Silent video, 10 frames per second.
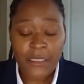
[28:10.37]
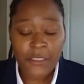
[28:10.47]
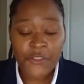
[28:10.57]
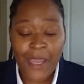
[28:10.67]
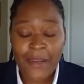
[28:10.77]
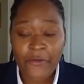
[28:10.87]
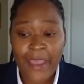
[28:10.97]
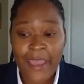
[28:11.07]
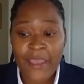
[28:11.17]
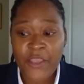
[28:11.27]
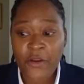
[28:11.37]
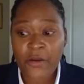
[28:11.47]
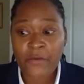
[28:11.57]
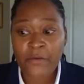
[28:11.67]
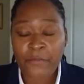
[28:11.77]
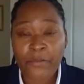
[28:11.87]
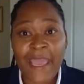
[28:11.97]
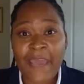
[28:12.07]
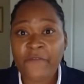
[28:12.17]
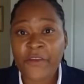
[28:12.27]
trying to create your
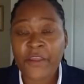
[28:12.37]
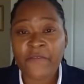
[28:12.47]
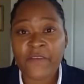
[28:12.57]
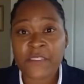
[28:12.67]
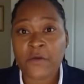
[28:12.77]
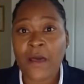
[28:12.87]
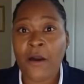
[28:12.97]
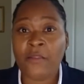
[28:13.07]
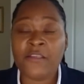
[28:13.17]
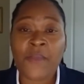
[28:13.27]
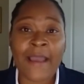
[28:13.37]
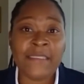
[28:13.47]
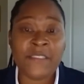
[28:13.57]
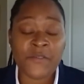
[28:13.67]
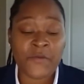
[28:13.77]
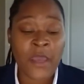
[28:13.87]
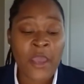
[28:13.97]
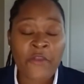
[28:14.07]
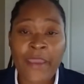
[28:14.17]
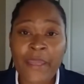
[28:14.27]
plan for your physical health, trying to
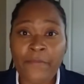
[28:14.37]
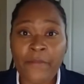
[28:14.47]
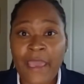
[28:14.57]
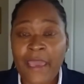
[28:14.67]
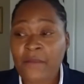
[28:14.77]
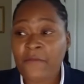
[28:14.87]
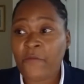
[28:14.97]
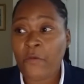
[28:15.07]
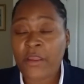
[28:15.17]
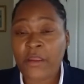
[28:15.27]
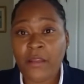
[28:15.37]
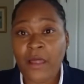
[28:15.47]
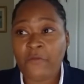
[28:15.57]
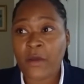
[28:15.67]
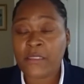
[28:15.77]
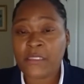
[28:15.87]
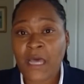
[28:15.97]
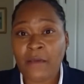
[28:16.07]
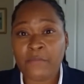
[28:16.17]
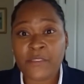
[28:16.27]
create a plan for your loved one's
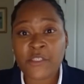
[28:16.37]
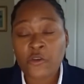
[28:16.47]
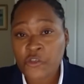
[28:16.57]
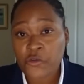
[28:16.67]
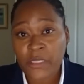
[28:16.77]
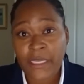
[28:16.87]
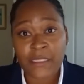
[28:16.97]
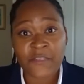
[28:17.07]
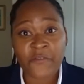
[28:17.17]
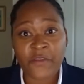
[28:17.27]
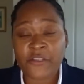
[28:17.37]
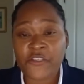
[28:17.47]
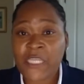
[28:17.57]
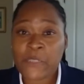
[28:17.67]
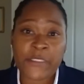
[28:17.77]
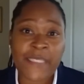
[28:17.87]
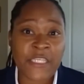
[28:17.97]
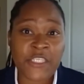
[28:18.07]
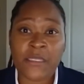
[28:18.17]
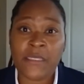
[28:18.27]
social needs, for their
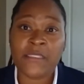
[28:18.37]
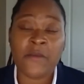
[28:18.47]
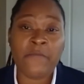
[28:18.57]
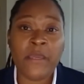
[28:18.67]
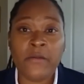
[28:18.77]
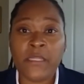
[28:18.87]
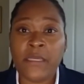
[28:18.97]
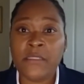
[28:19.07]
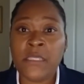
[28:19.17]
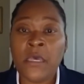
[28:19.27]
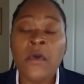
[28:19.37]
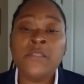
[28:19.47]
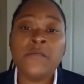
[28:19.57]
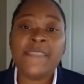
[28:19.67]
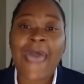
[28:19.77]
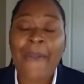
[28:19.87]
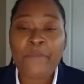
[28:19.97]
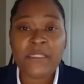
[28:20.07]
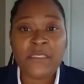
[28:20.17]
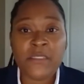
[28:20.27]
transportation needs, their meal needs. So tap
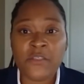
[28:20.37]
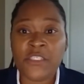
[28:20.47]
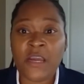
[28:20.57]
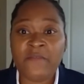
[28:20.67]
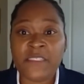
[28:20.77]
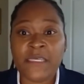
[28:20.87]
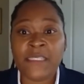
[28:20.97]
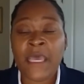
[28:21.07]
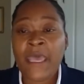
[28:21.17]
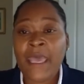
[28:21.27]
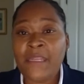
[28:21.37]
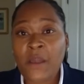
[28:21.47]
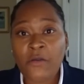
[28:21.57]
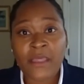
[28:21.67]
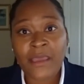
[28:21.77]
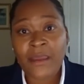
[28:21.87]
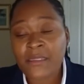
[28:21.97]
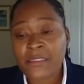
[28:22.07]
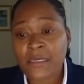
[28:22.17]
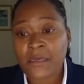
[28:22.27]
into those services and know that there
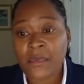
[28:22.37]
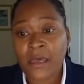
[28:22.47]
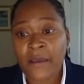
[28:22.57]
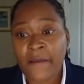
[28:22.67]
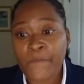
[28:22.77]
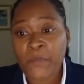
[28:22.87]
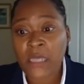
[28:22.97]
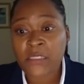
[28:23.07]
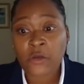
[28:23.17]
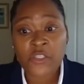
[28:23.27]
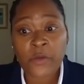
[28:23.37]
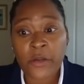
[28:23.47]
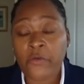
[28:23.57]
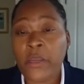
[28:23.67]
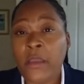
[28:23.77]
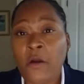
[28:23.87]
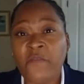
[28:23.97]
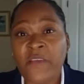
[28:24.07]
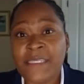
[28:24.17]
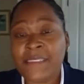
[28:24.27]
is a social worker who can go
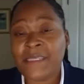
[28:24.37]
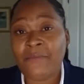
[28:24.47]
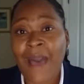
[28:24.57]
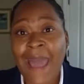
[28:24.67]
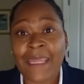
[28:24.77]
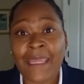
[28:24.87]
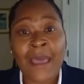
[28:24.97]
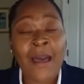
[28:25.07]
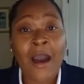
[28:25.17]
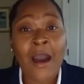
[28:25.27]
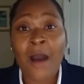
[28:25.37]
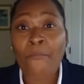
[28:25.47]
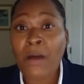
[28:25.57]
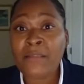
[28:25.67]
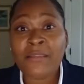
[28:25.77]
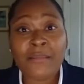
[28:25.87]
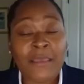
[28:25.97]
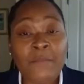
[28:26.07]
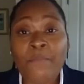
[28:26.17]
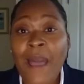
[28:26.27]
visit somebody
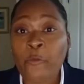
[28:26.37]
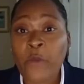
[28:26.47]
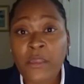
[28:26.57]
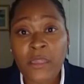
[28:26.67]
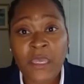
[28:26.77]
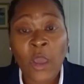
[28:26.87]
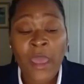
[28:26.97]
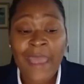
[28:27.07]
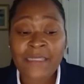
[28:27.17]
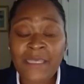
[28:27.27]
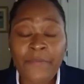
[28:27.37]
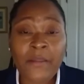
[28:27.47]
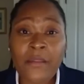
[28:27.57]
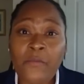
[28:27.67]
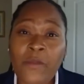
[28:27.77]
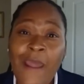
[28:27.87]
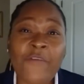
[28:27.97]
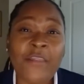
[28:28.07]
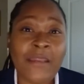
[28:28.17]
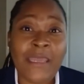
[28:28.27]
monthly, biweekly, and typically
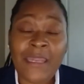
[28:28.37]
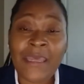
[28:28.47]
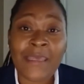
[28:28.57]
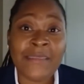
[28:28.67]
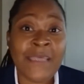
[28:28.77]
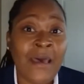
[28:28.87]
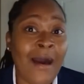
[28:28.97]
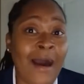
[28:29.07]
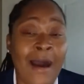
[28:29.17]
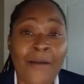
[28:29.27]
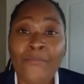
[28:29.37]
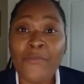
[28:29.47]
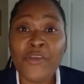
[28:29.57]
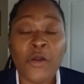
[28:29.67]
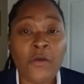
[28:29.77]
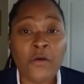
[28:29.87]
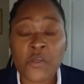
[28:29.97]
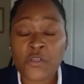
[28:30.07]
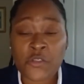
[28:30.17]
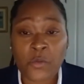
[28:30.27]
whatever the need is, those
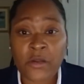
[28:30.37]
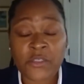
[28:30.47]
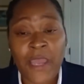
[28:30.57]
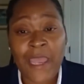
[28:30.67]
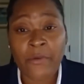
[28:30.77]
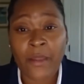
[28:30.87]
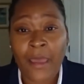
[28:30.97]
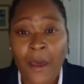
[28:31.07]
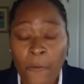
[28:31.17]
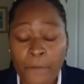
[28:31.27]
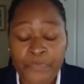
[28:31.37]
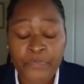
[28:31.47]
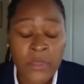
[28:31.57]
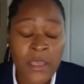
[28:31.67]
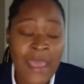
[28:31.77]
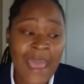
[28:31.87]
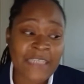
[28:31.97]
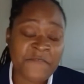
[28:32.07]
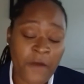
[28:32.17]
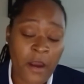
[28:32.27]
social workers are able to help.
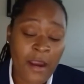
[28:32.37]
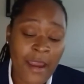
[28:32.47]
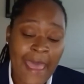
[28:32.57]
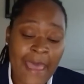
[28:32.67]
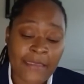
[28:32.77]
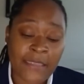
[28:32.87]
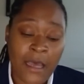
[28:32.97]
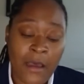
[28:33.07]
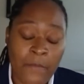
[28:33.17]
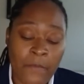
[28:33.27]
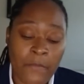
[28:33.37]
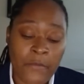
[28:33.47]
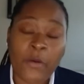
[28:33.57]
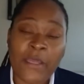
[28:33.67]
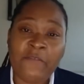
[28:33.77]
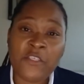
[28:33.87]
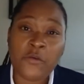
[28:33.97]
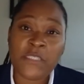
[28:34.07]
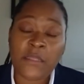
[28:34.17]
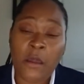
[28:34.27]
As far as,
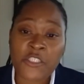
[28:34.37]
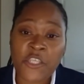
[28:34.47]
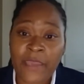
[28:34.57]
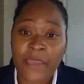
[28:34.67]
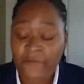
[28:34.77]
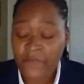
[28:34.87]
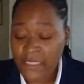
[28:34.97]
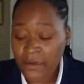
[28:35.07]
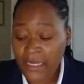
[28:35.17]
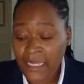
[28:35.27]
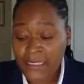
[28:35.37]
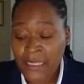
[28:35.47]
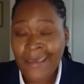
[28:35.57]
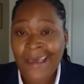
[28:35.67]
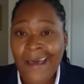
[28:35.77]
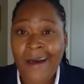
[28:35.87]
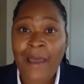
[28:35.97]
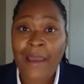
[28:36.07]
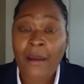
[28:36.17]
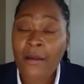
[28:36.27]
individuals in long-term care facilities,
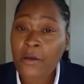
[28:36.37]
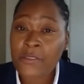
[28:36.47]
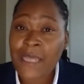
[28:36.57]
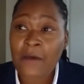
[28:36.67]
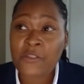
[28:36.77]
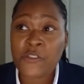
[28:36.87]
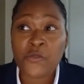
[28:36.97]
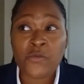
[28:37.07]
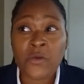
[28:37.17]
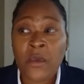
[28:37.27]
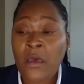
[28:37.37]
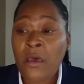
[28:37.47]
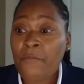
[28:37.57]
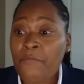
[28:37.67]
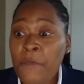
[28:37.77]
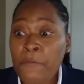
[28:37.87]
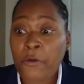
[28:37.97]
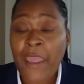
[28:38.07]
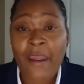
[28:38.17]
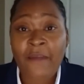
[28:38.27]
my heart goes out to people
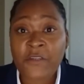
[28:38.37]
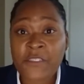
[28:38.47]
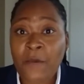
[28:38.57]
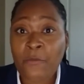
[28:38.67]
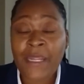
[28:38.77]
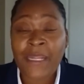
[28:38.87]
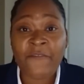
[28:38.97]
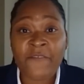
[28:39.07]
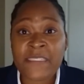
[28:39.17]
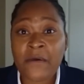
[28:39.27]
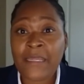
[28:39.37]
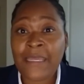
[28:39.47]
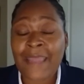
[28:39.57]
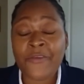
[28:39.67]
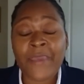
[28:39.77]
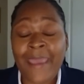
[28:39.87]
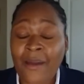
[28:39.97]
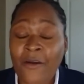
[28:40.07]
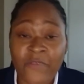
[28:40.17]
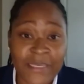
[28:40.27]
caring for someone in a facility and you
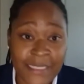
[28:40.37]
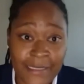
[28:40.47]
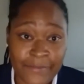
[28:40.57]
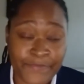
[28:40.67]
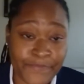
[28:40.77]
can't go visit.